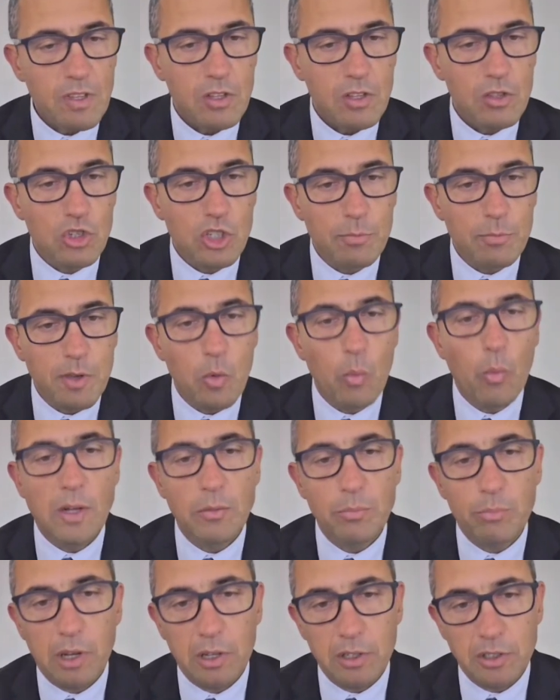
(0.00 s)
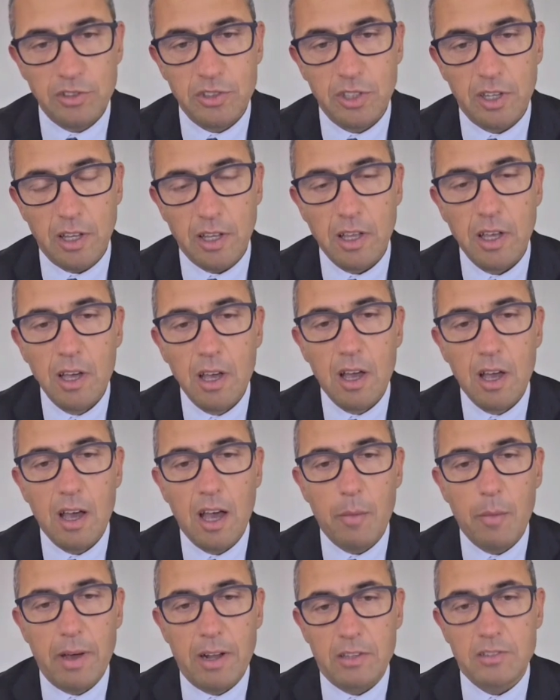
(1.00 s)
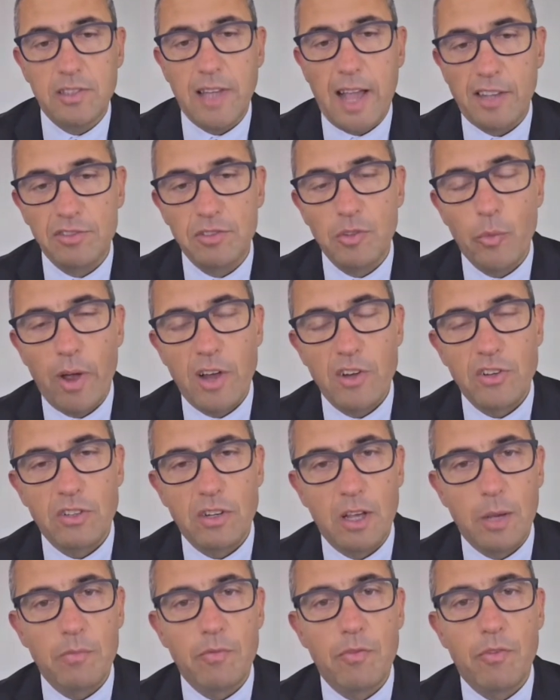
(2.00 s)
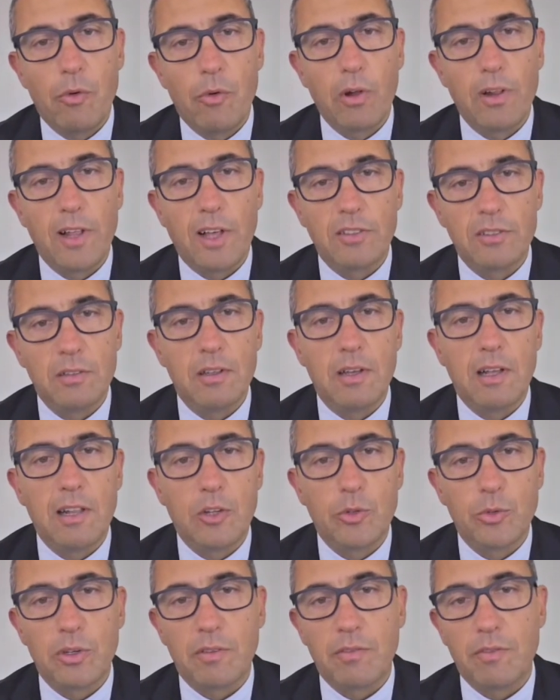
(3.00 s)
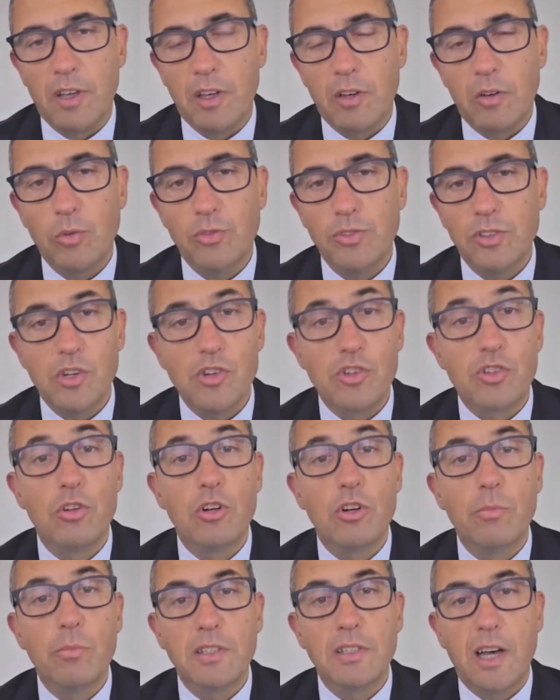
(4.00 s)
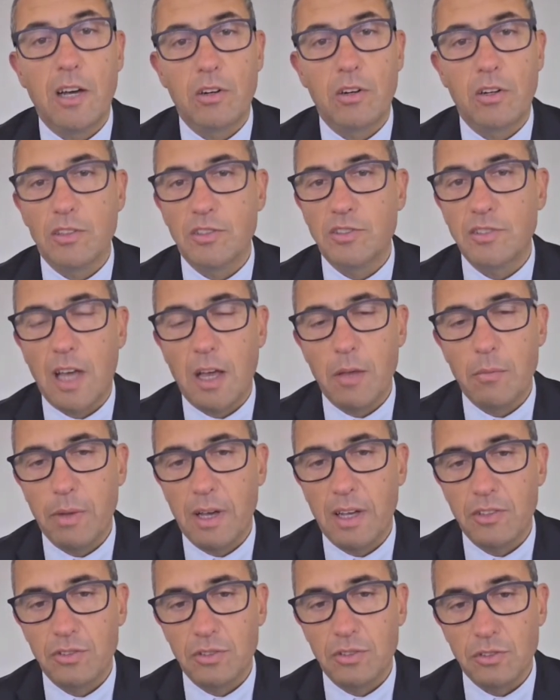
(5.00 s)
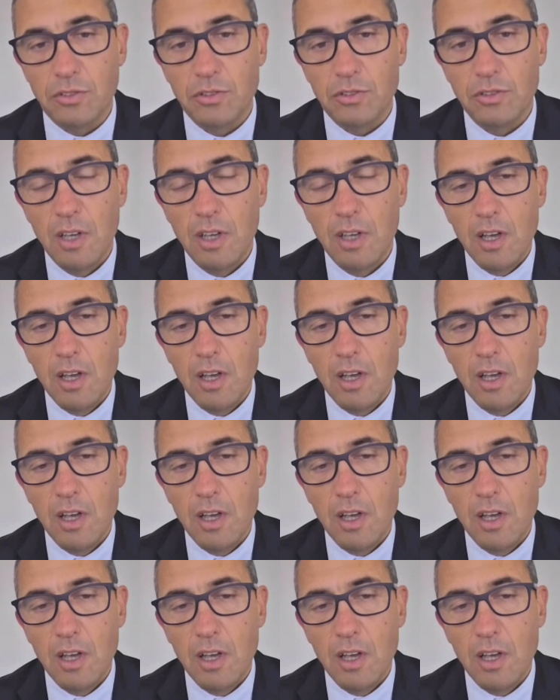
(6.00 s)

There should be one policy about a taxing regime for electric vehicles, and it shouldn't be done on a state basis.